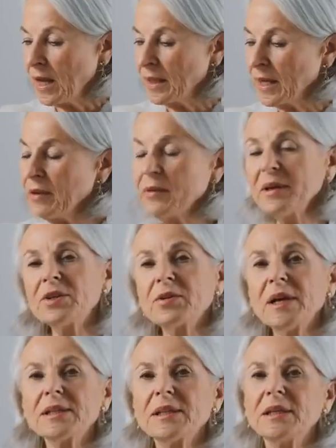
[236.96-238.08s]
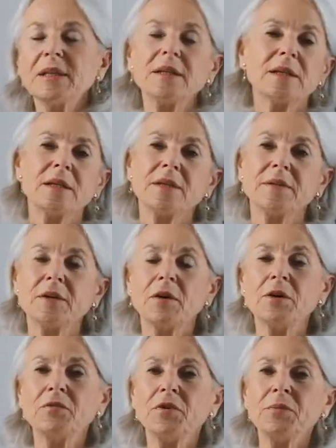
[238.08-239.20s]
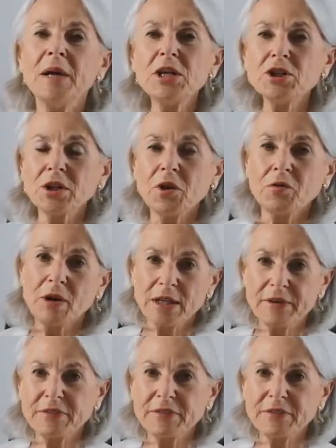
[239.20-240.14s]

Another interesting confirmation of what